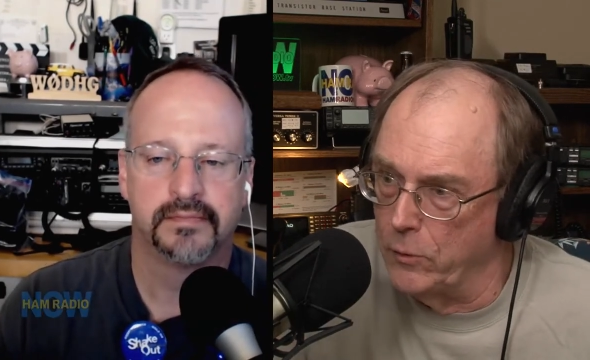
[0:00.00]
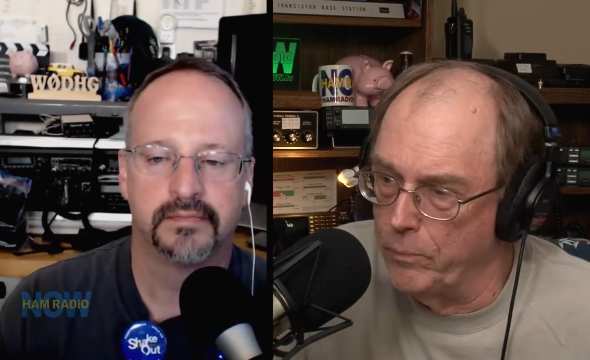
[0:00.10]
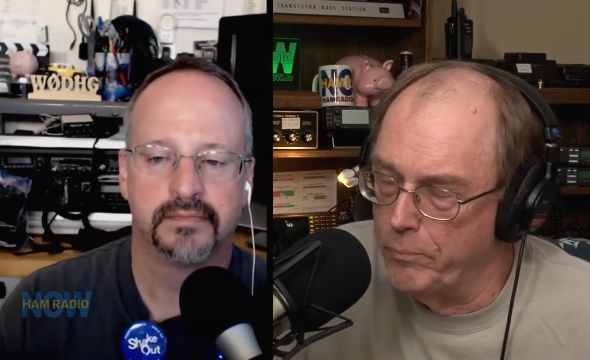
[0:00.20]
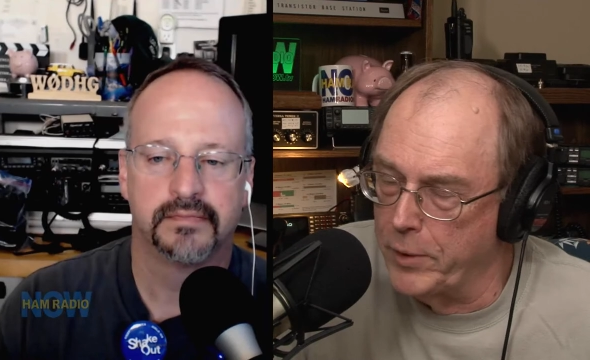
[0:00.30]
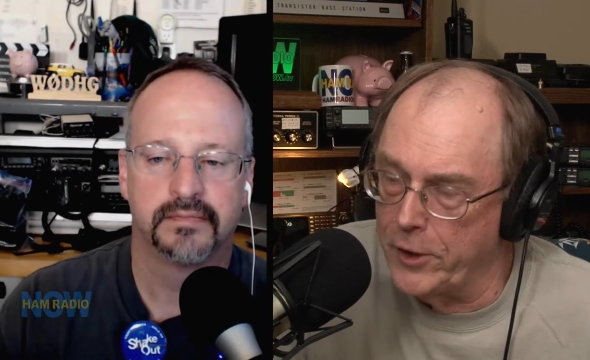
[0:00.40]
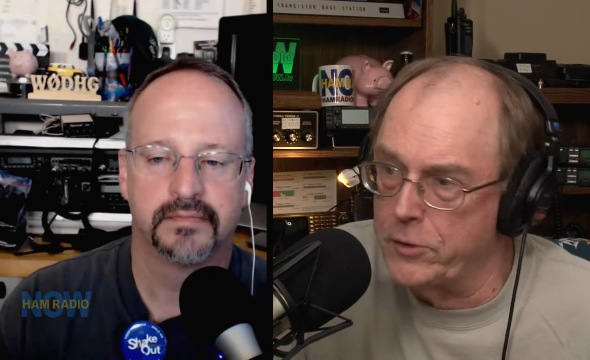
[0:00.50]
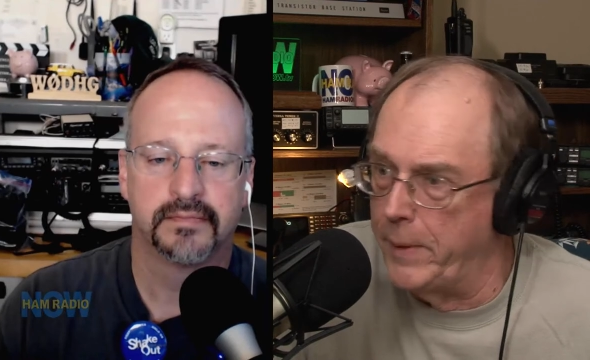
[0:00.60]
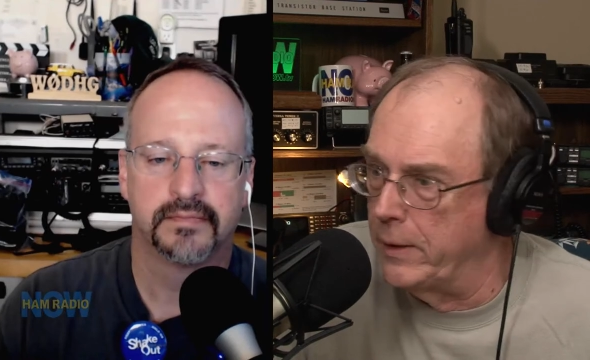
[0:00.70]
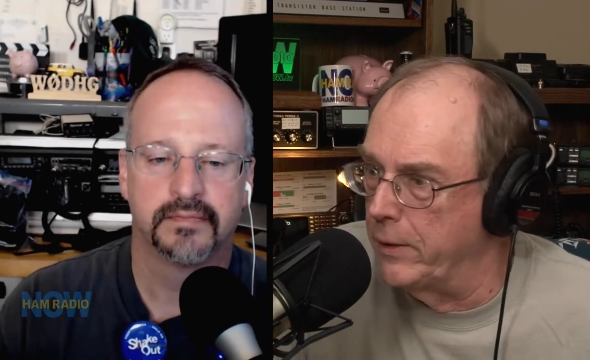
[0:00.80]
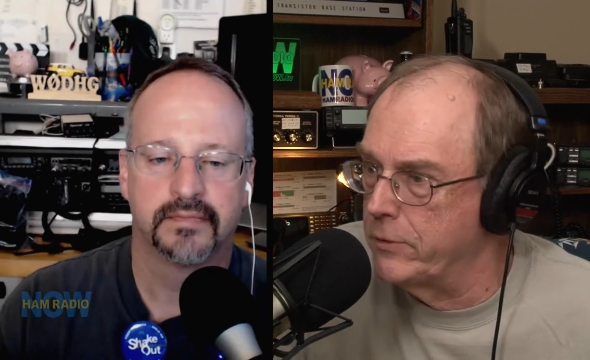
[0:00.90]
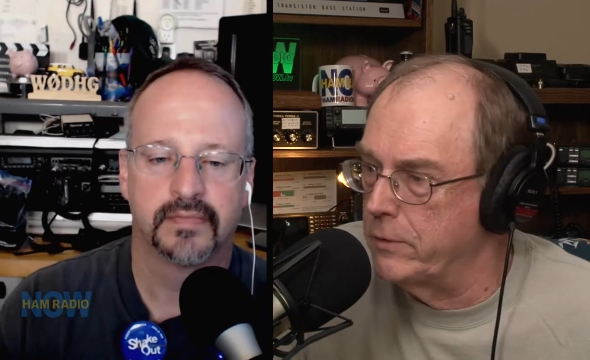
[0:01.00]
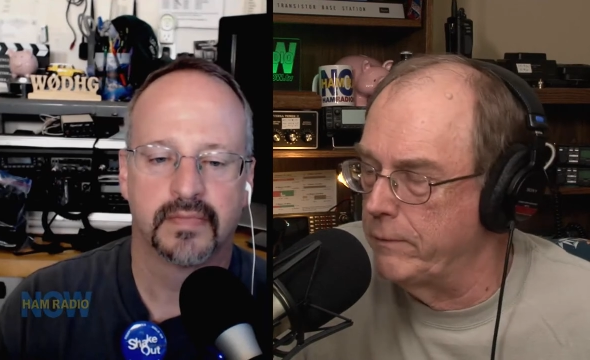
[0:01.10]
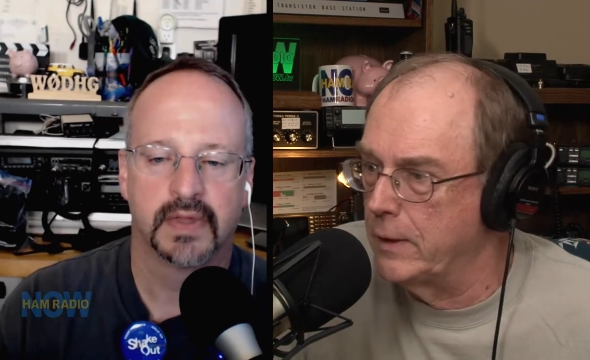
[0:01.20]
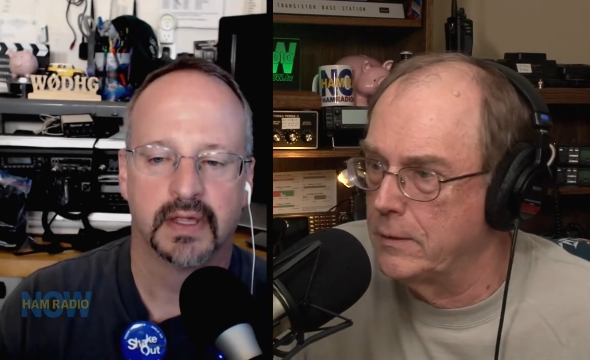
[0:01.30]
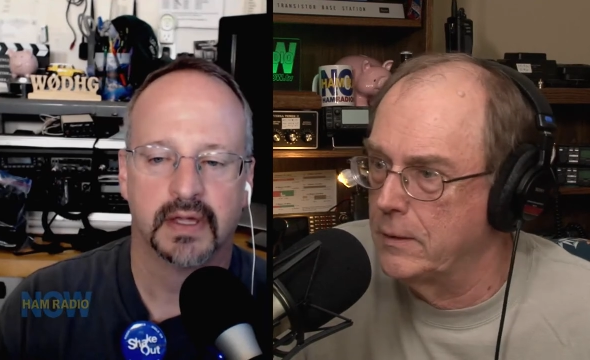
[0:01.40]
Speaker 1: to participate in this
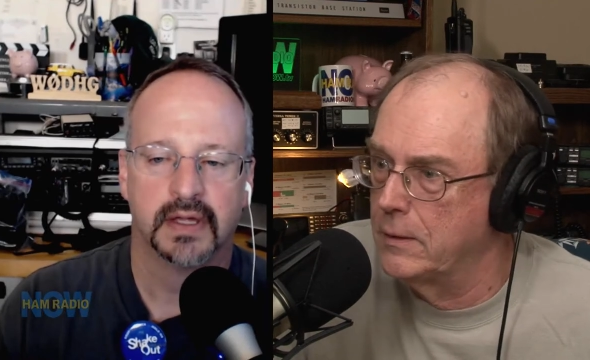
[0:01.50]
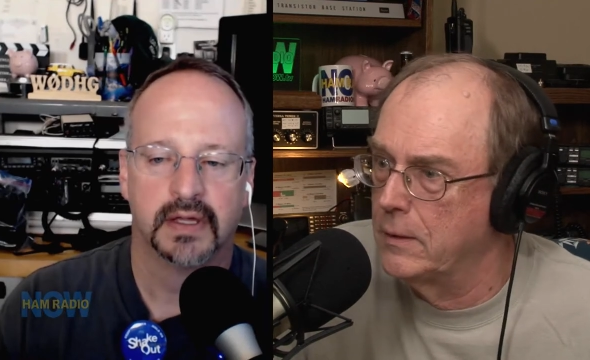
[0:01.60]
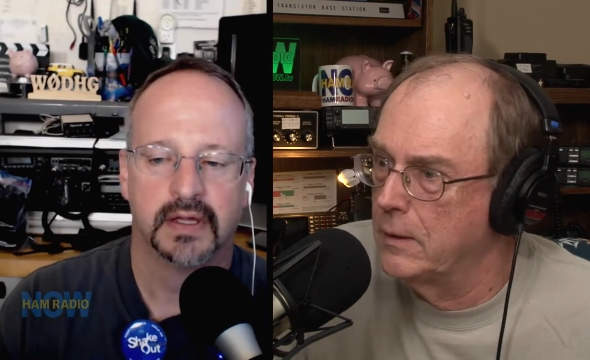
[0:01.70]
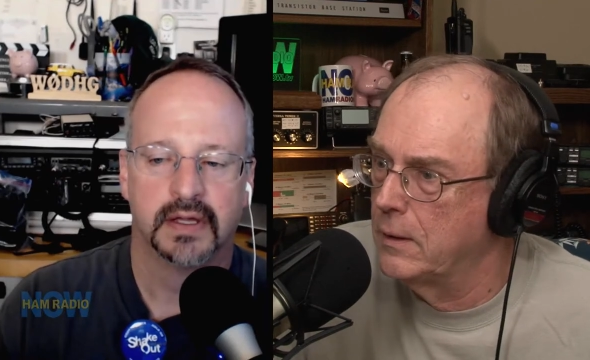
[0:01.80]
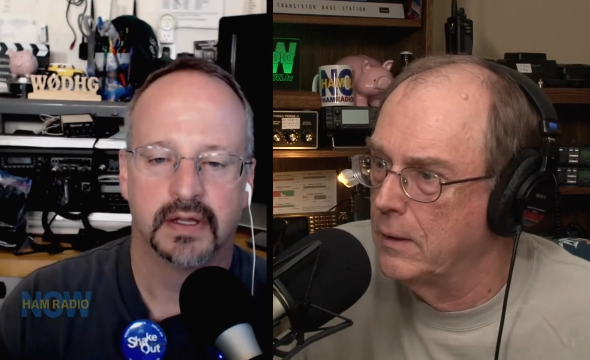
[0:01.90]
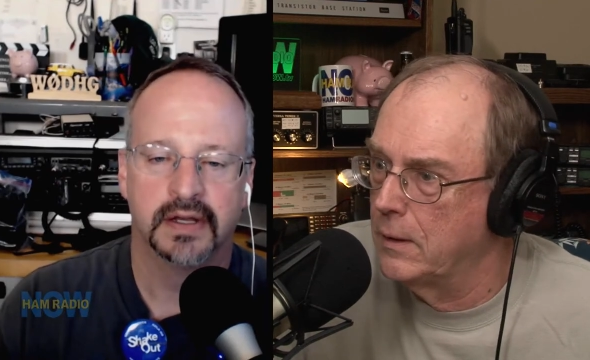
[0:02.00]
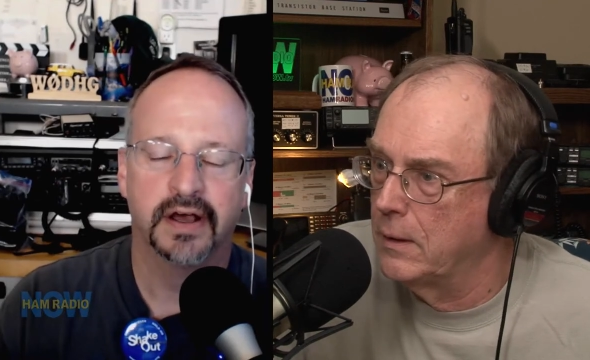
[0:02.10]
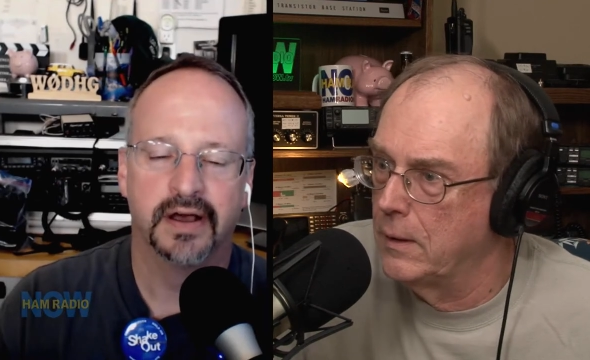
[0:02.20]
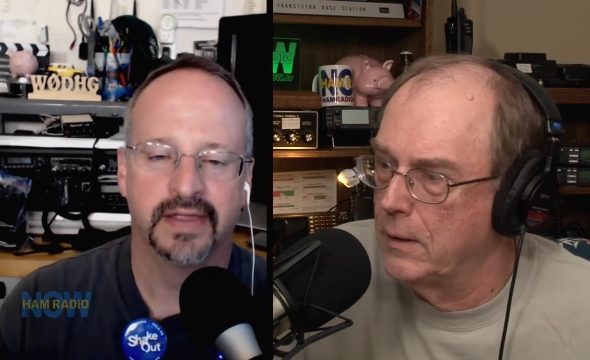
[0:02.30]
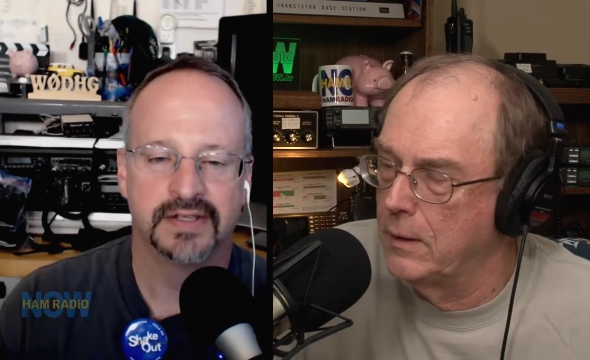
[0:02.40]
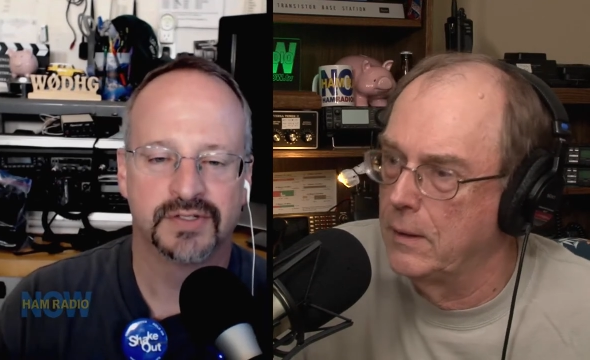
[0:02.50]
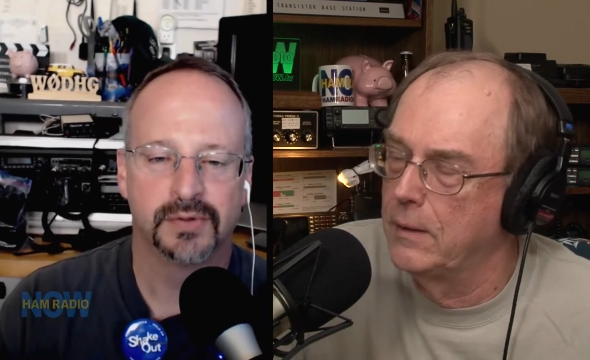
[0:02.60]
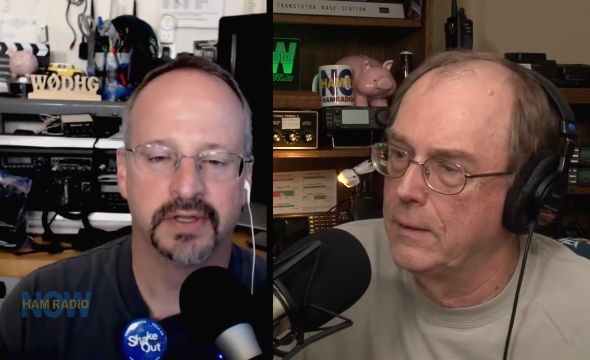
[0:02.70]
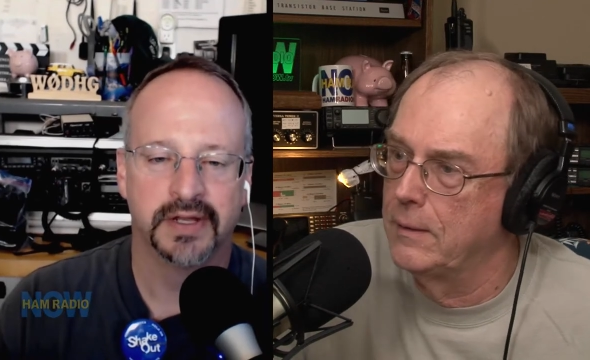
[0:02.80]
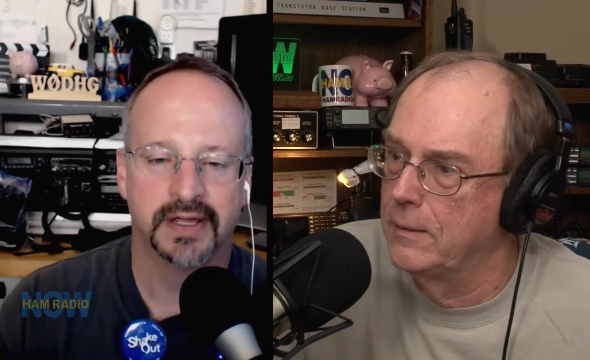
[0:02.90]
event?
Speaker 2: No, they had school
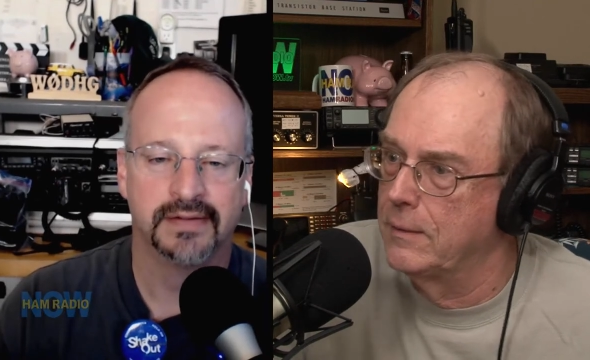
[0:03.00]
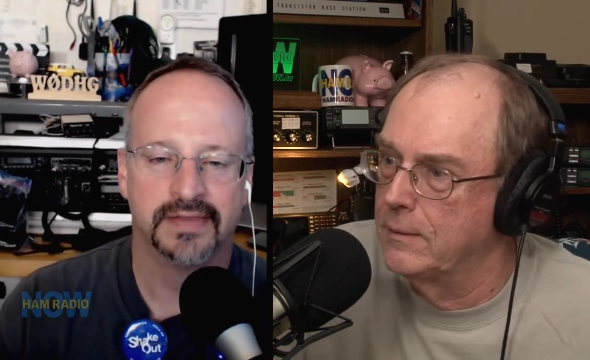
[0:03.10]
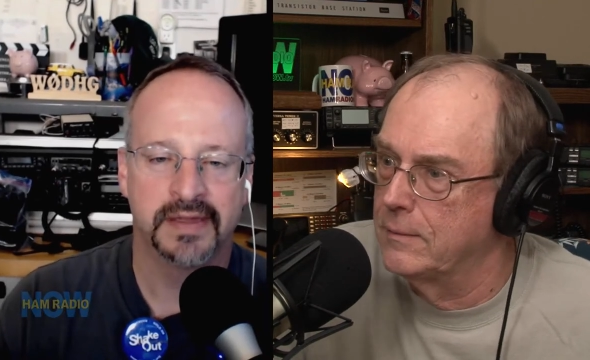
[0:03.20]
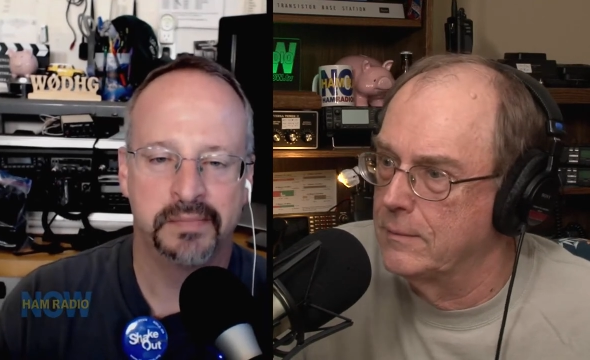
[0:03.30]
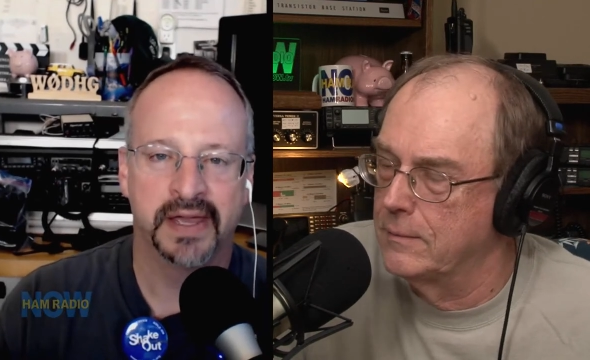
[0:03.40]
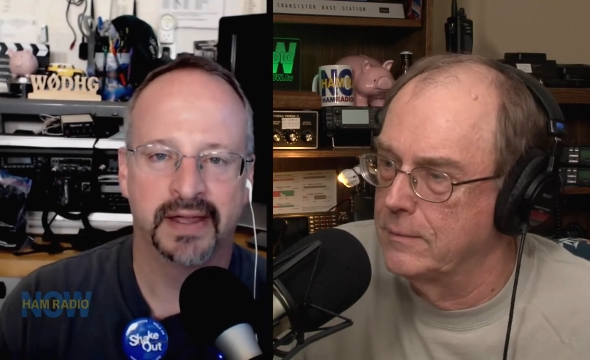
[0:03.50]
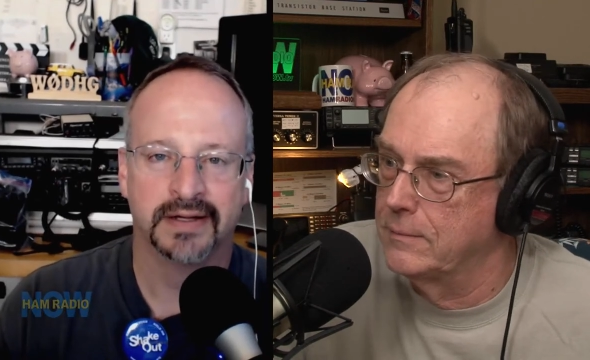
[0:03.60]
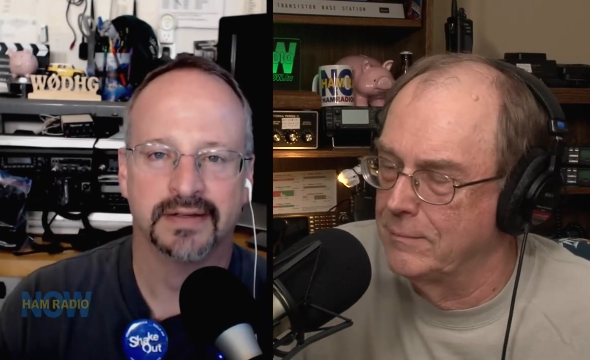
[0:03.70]
today. They begged.